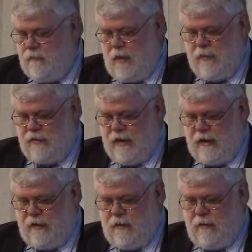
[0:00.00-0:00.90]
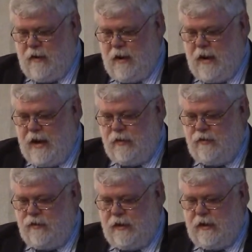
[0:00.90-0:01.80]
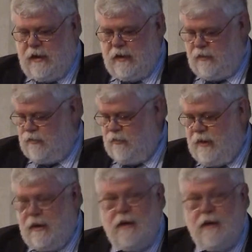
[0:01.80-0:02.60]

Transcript: public sector energy industry,